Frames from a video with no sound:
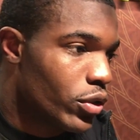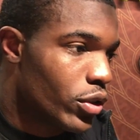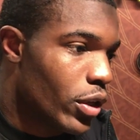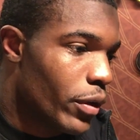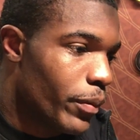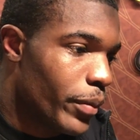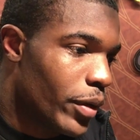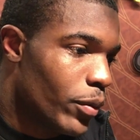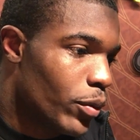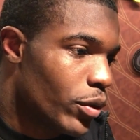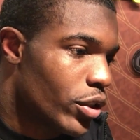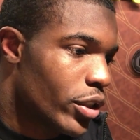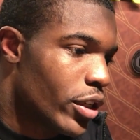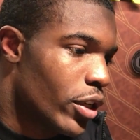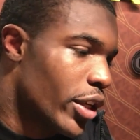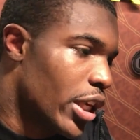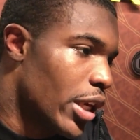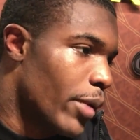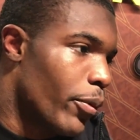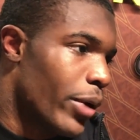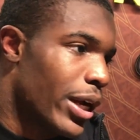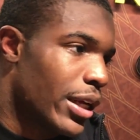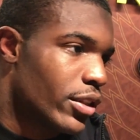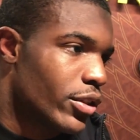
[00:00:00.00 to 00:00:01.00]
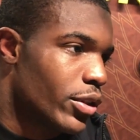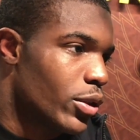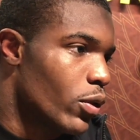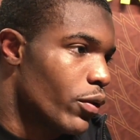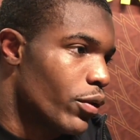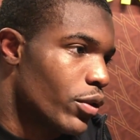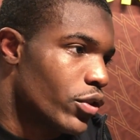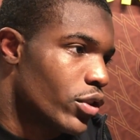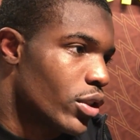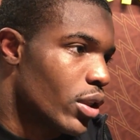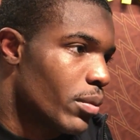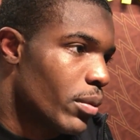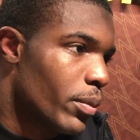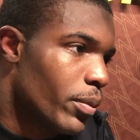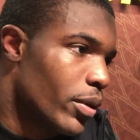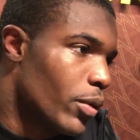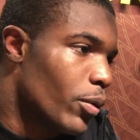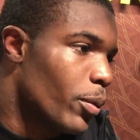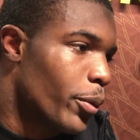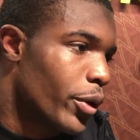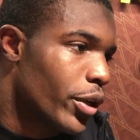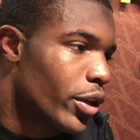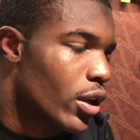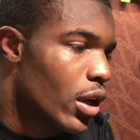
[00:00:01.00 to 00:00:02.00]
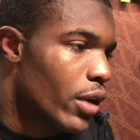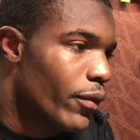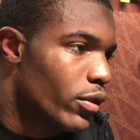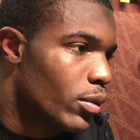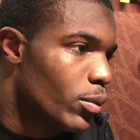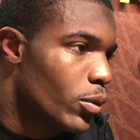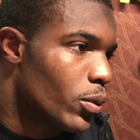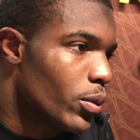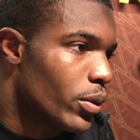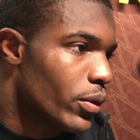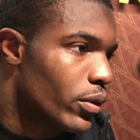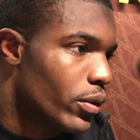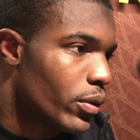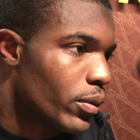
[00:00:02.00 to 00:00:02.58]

So, I mean, we just got to keep practicing over the summer, but we're pretty comfortable